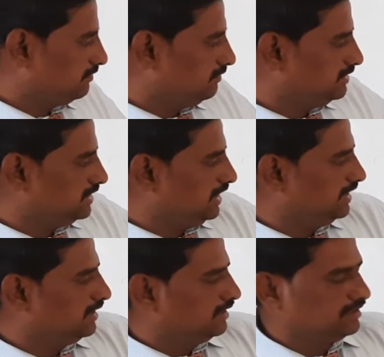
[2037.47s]

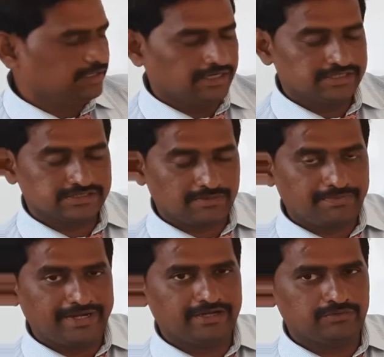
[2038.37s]
easily
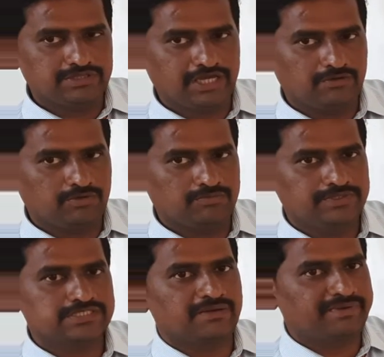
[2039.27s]
separate with the help of
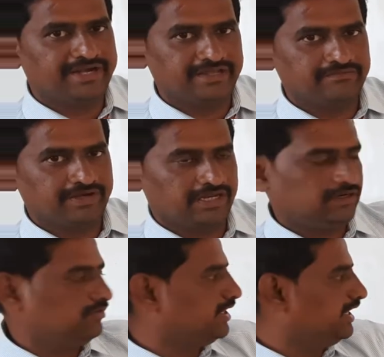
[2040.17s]
this separating funnel.
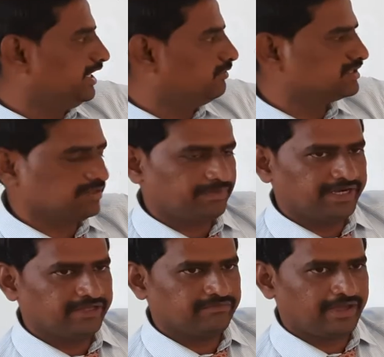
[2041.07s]
Okay, take one
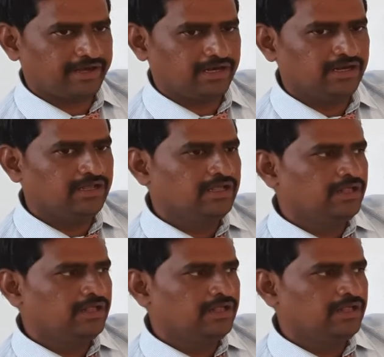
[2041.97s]
separating funnel